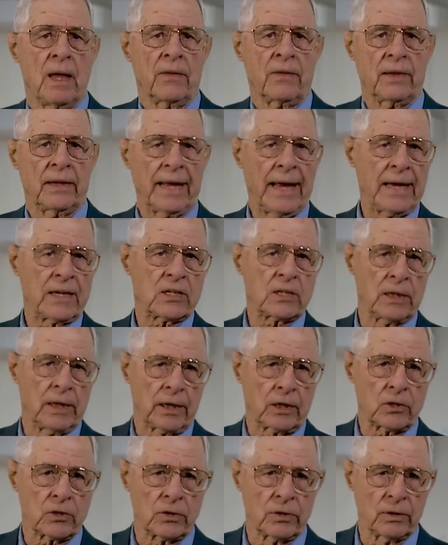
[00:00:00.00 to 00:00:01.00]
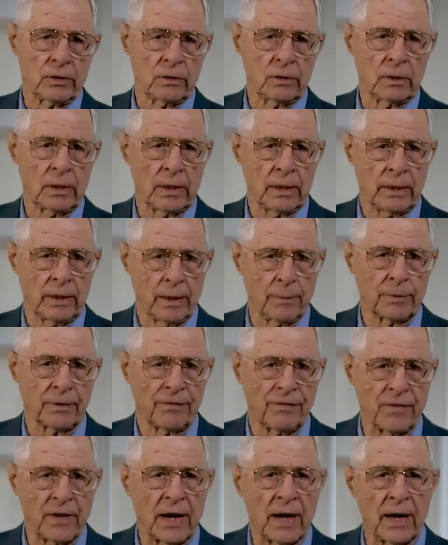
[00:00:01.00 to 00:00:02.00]
The last lecture, number
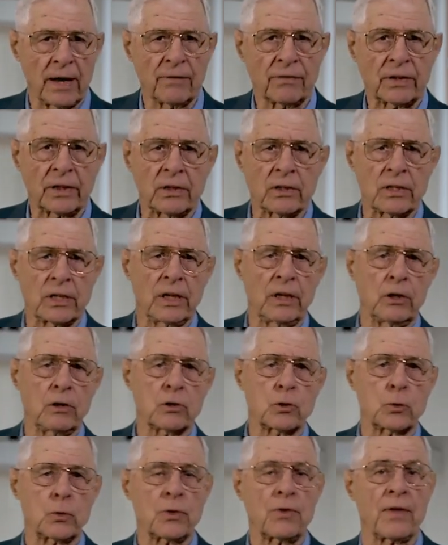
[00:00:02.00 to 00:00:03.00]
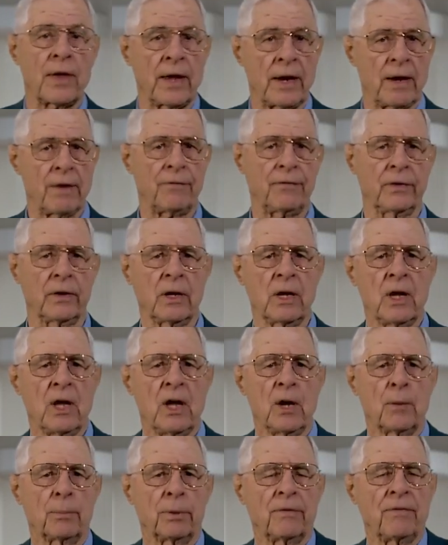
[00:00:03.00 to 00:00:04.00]
5, continues with that effort,
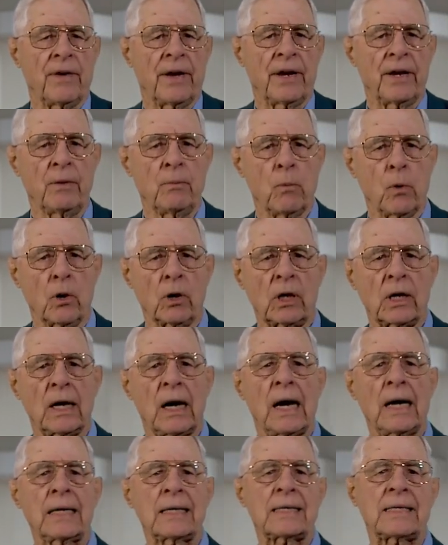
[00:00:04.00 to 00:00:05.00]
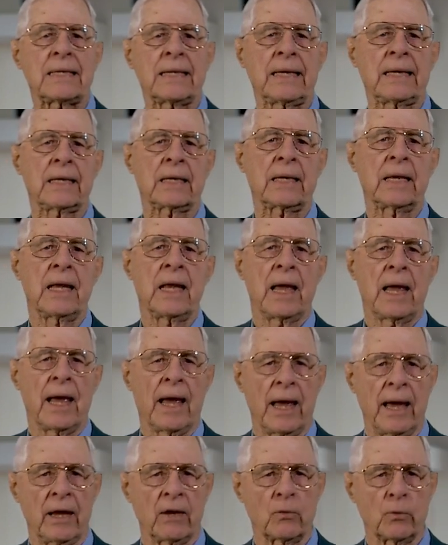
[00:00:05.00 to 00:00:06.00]
providing more content
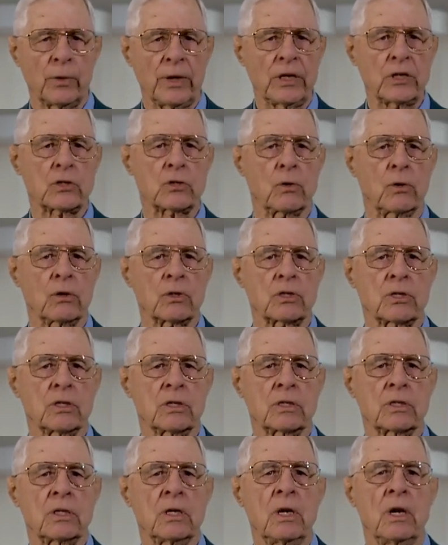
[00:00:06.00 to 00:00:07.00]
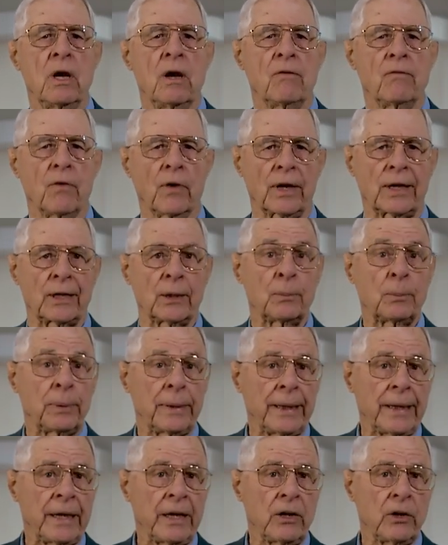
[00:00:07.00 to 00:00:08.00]
and resources for
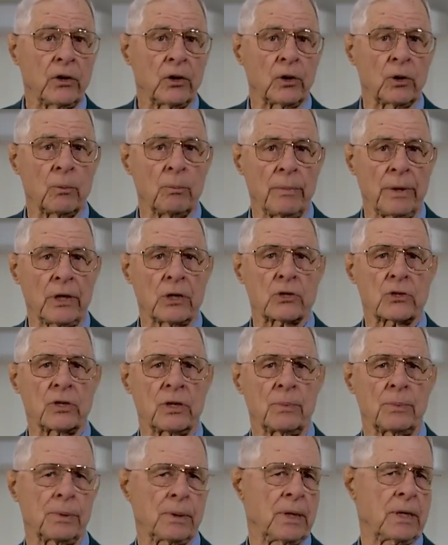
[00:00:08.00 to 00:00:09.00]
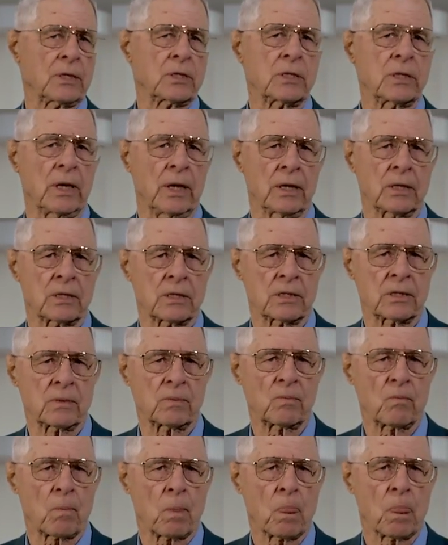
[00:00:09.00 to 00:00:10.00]
completing your ministry process.
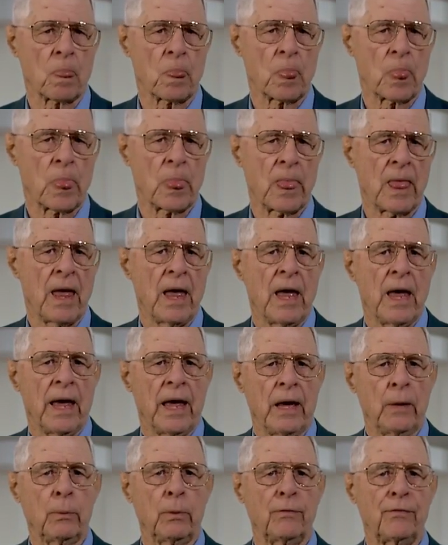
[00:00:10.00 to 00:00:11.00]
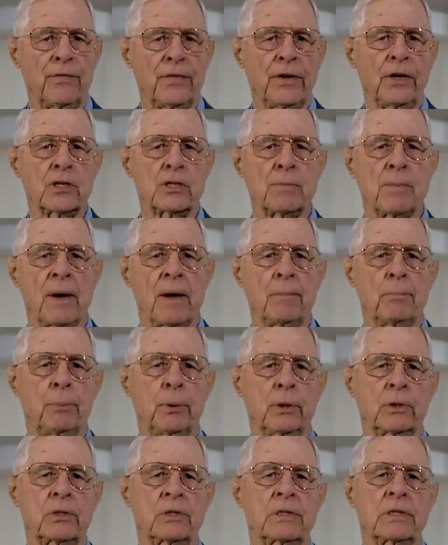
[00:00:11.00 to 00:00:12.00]
It will finish my
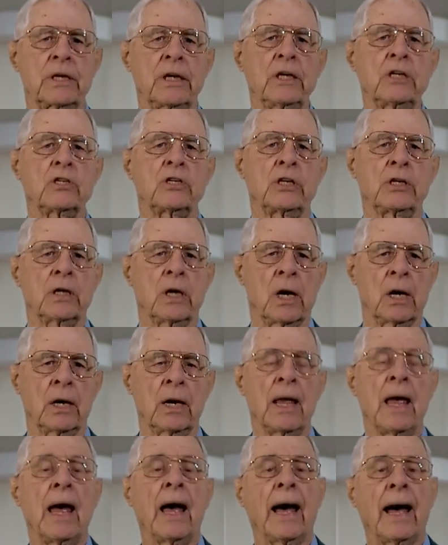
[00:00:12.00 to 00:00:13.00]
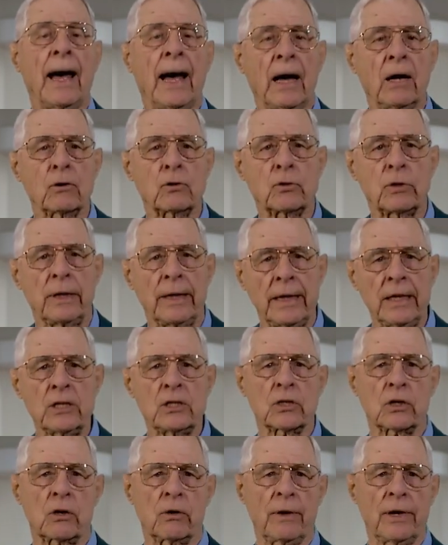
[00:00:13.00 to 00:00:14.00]
book's teaching on how to
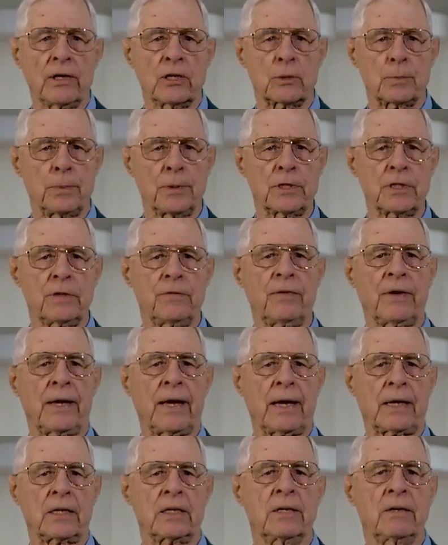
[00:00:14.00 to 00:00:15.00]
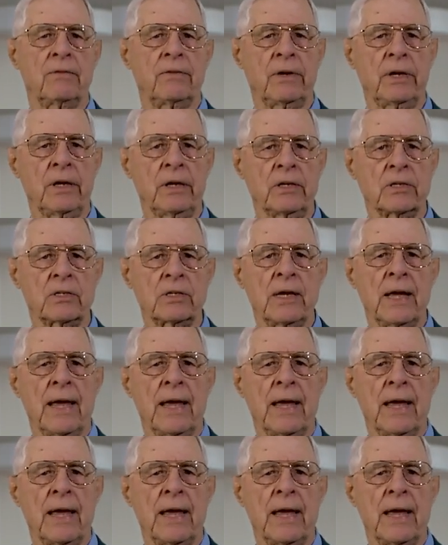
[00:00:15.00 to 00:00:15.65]
integrate specific activities